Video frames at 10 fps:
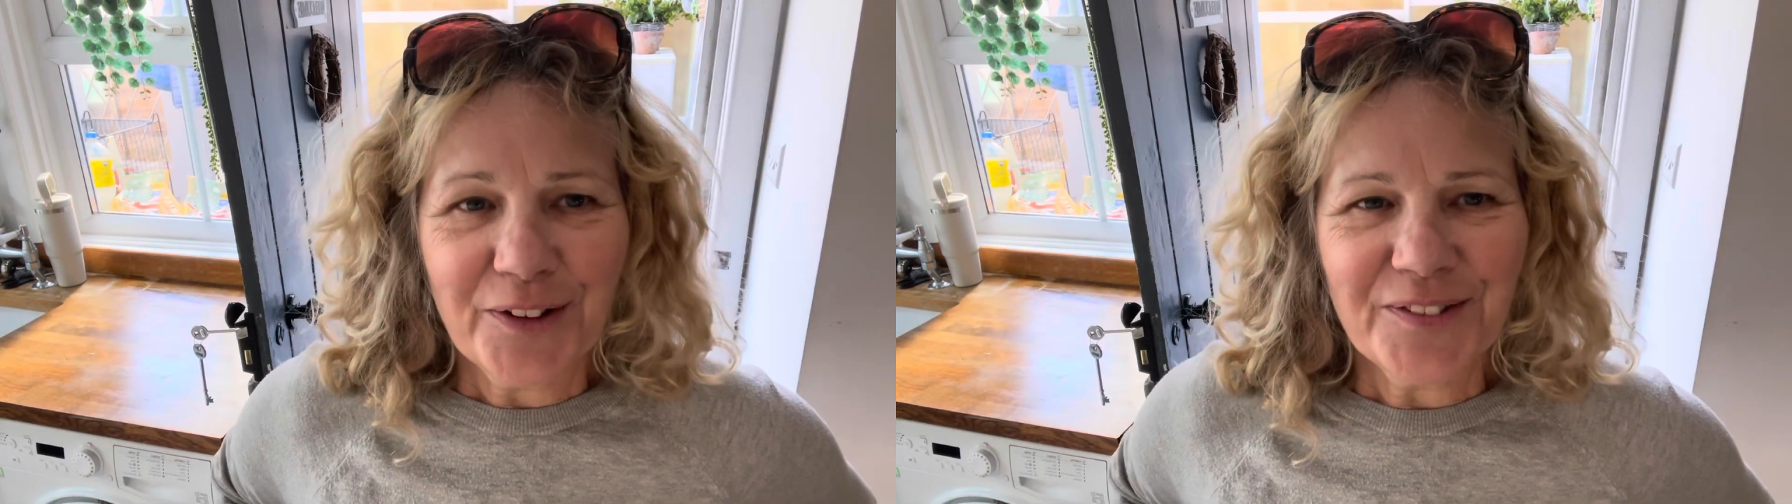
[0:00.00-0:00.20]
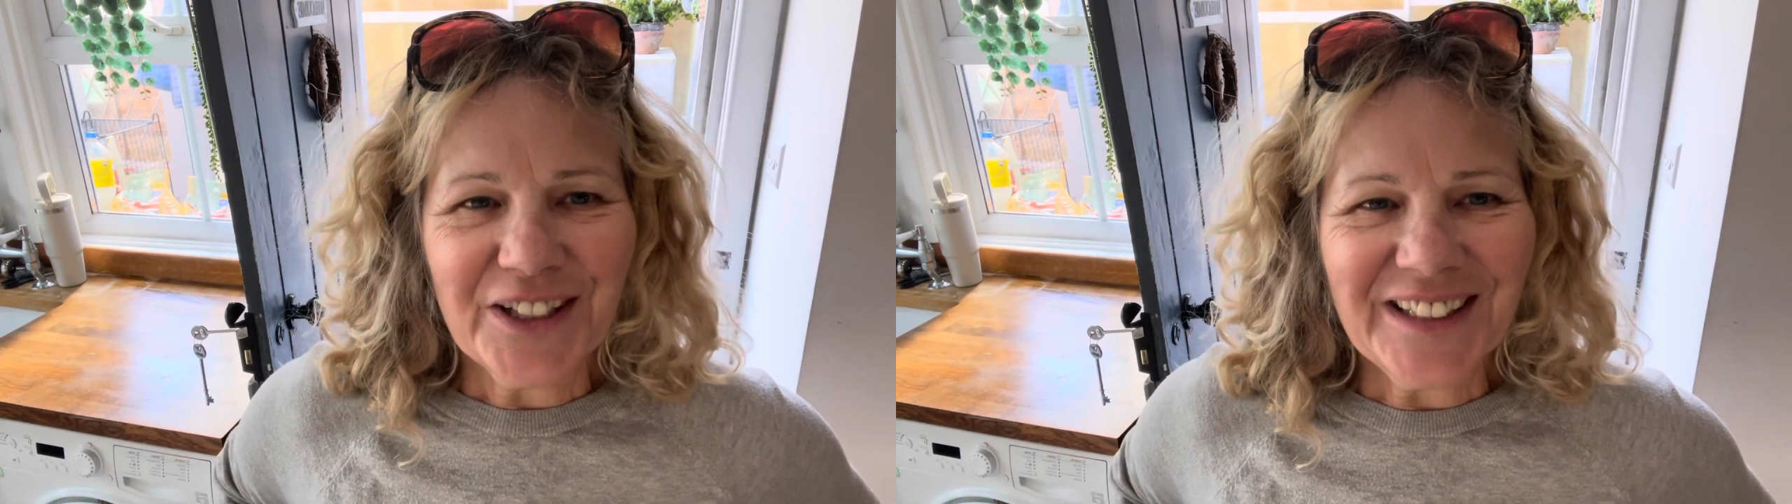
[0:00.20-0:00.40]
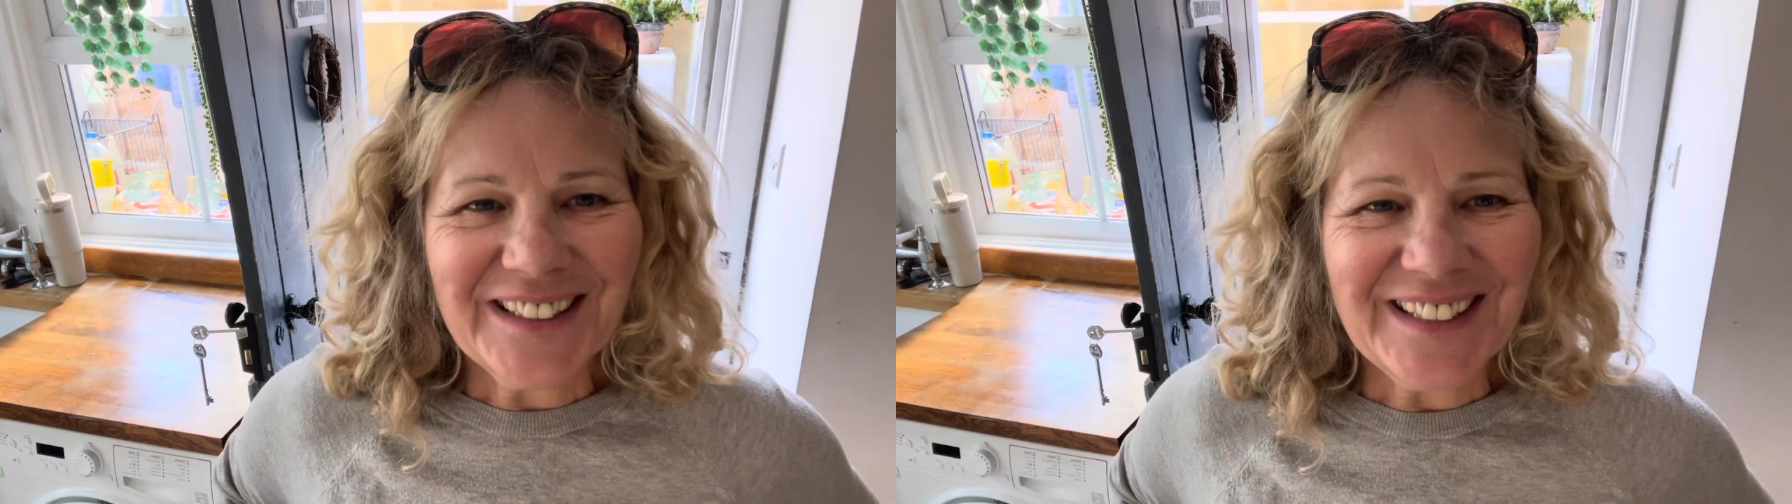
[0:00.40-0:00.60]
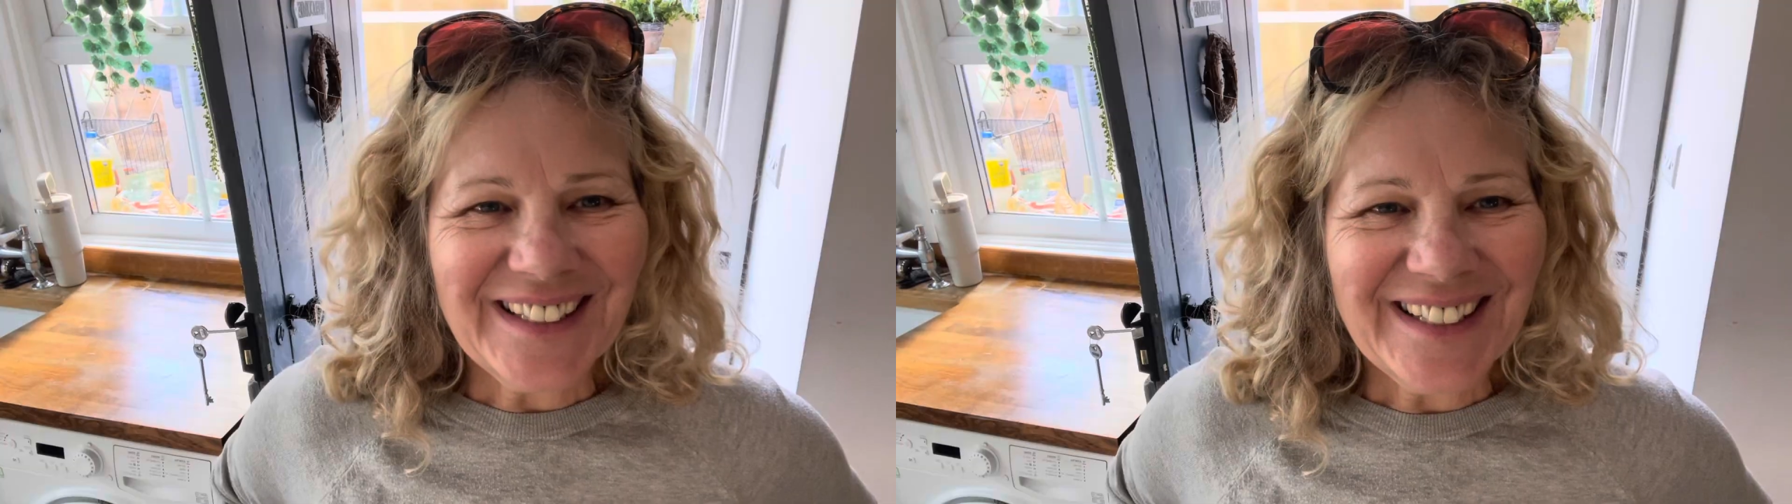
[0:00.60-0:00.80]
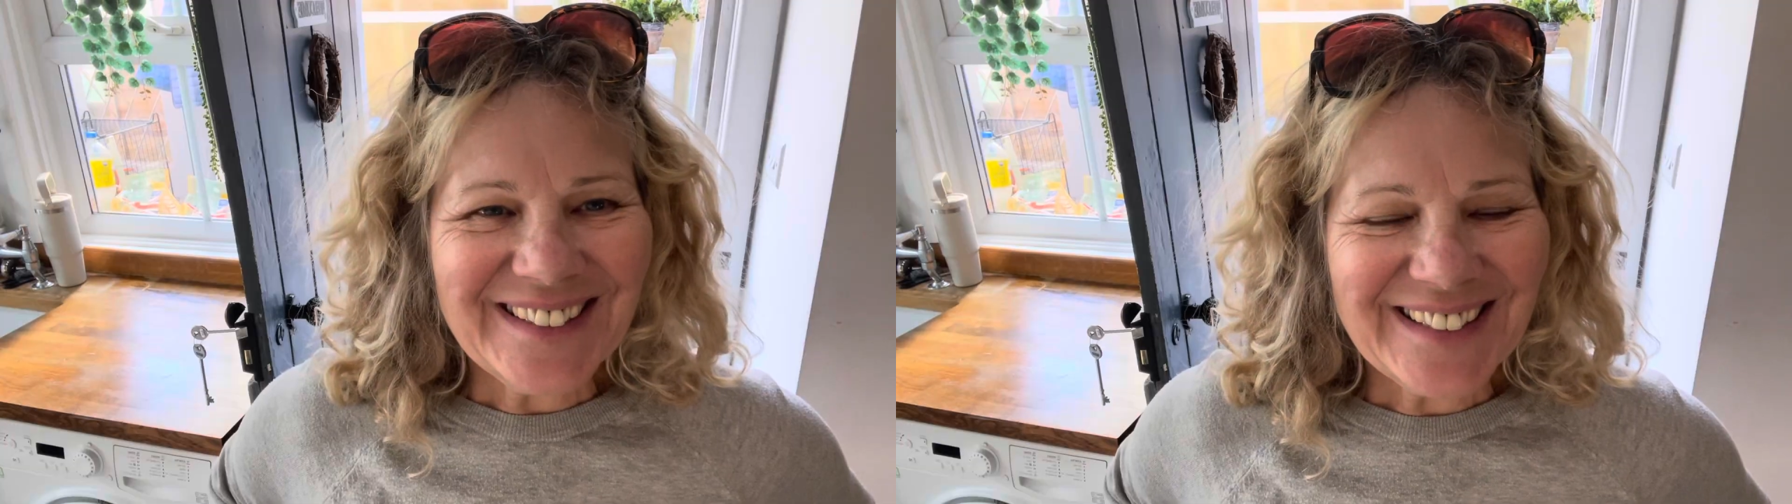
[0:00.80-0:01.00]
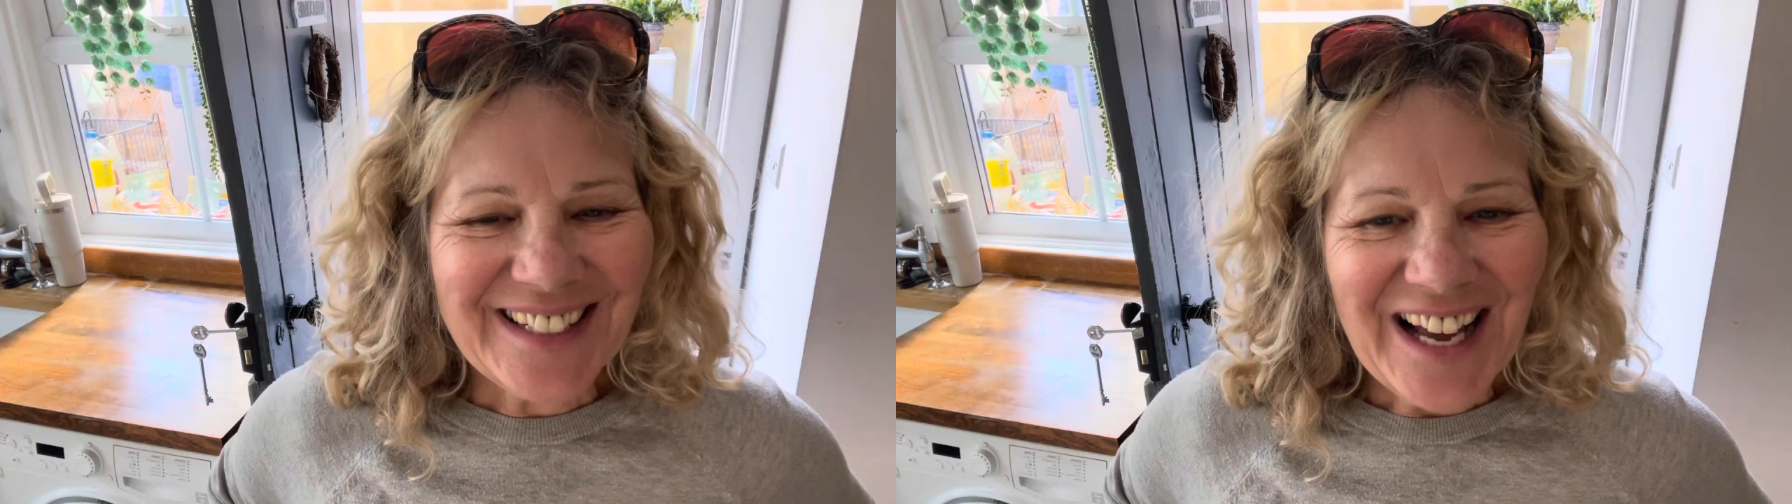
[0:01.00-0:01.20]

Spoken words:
of tidying it.